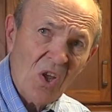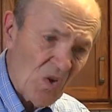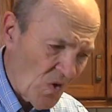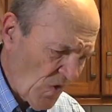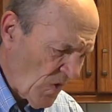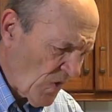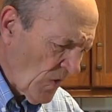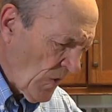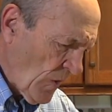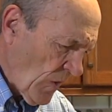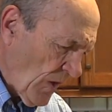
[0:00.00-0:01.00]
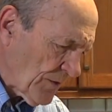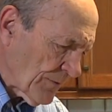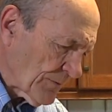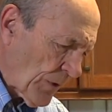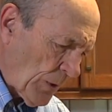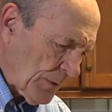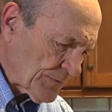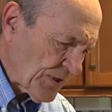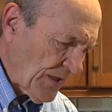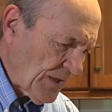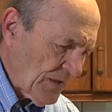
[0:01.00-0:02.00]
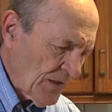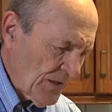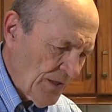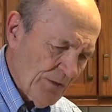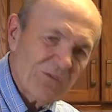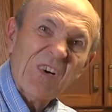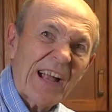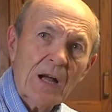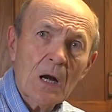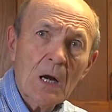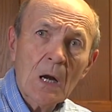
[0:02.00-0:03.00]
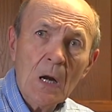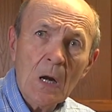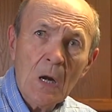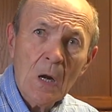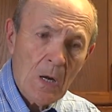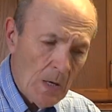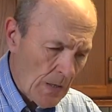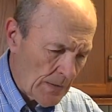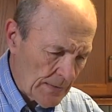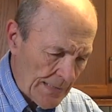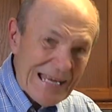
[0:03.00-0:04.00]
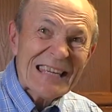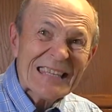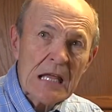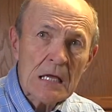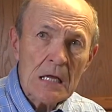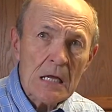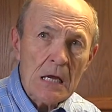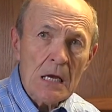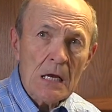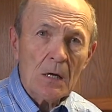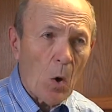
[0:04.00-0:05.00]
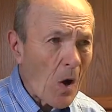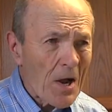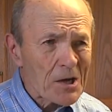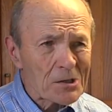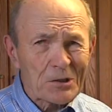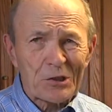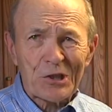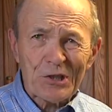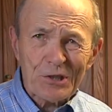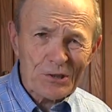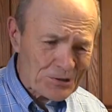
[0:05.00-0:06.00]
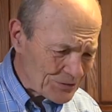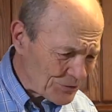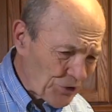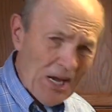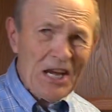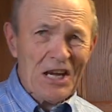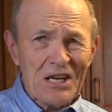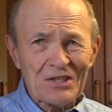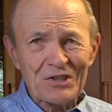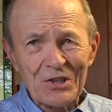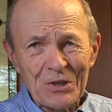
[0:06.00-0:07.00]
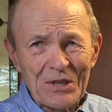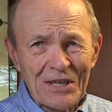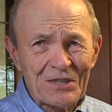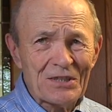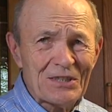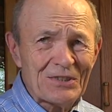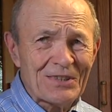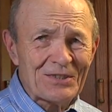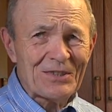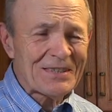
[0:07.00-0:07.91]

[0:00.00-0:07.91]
Yeah, it involves uh, fire and heat, oil and gears and chains and all kinds of neat things.